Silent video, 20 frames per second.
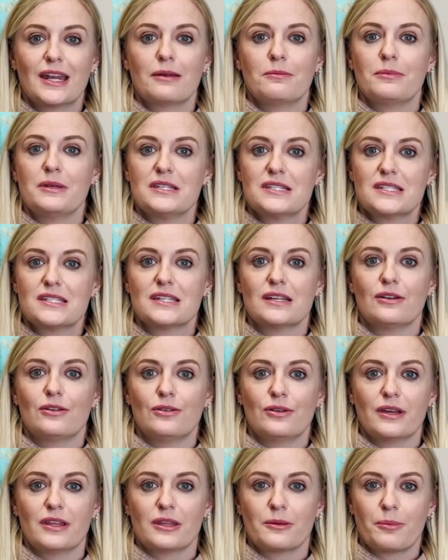and be
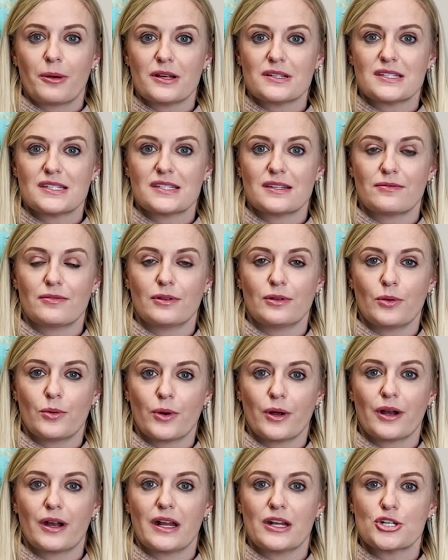still in the presence of the Lord